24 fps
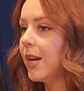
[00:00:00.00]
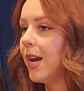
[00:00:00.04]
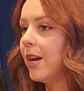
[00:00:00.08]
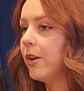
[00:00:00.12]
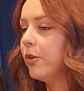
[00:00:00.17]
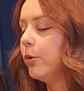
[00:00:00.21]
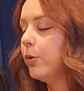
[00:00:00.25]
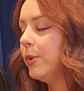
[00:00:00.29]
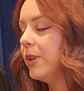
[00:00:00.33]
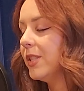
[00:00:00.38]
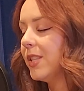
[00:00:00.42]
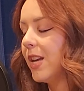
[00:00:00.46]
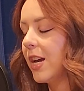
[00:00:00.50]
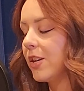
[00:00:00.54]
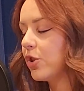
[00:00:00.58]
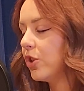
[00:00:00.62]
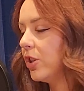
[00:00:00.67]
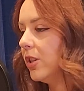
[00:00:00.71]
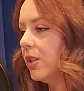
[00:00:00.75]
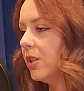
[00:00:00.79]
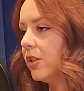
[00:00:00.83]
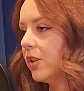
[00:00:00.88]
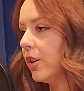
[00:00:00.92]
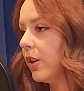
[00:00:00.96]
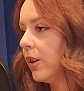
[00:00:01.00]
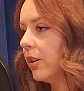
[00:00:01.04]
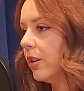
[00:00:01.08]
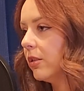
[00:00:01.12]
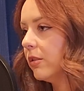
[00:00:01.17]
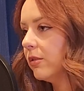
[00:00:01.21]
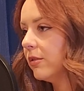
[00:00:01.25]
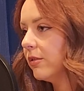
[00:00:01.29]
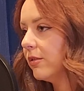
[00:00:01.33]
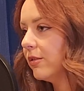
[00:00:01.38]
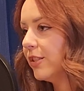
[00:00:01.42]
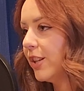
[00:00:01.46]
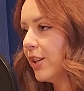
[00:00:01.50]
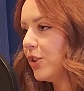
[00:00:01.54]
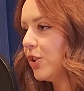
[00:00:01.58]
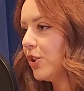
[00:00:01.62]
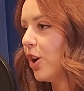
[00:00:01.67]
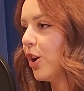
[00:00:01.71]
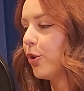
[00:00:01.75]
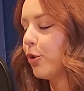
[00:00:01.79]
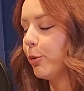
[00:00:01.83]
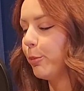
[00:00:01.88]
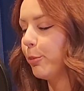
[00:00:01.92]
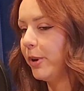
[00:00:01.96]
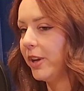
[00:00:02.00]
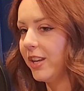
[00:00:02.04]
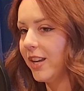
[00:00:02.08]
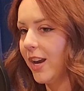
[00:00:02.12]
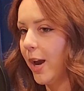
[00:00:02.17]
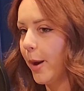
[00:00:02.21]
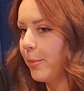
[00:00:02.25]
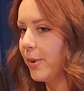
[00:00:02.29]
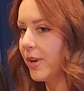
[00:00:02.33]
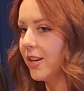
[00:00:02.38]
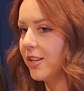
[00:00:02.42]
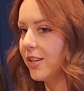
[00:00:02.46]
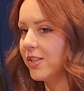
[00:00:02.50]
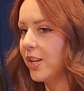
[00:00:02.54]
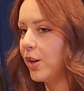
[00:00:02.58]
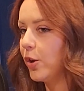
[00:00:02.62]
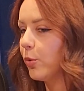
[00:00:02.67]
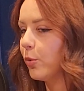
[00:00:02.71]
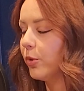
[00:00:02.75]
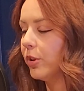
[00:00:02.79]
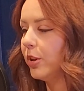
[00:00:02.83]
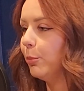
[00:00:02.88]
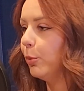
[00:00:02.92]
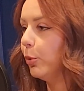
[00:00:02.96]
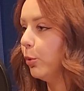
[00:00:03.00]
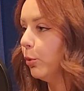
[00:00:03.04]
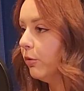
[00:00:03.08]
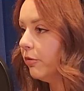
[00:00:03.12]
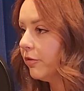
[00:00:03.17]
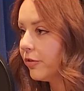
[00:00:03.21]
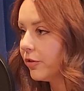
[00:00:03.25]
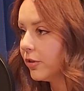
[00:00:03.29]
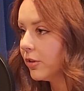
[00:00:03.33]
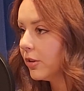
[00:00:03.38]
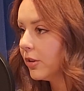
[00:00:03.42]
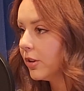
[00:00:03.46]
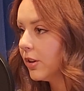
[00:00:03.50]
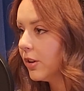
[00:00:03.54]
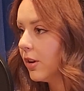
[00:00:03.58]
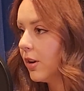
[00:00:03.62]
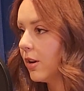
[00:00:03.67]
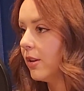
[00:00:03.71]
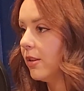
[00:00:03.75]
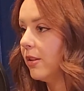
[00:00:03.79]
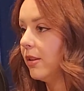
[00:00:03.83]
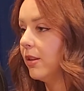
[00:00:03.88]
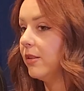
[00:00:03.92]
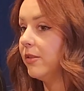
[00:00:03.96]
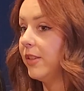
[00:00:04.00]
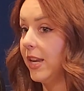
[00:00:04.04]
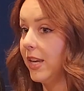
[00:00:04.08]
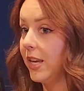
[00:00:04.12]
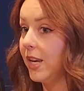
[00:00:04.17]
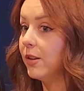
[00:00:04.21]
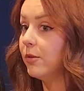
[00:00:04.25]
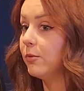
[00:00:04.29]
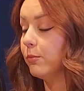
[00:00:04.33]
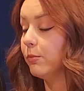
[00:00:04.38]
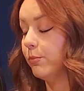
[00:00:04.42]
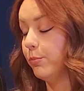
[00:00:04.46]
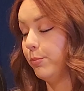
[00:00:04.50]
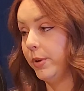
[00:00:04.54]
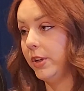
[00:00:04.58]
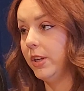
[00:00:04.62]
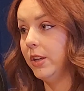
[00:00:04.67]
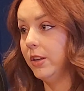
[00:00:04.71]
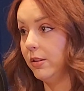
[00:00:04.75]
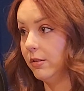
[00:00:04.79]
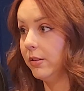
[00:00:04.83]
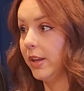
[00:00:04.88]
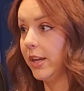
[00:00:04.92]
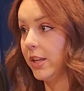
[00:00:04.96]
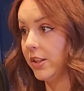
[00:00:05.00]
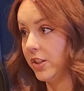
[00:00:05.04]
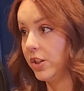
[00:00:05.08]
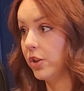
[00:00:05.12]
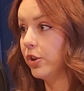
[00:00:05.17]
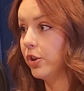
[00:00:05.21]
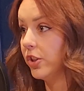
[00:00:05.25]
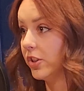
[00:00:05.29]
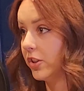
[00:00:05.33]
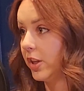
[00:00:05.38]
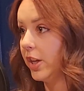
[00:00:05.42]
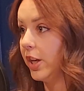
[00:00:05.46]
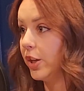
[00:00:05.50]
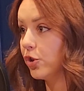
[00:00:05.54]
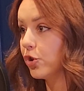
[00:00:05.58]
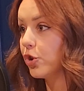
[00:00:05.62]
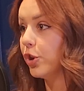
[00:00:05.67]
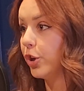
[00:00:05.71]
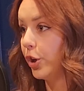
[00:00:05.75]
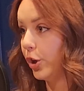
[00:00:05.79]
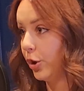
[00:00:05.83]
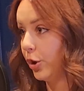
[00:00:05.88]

Cat grooming is actually easier than dog grooming, because they don't really move. They can seriously injure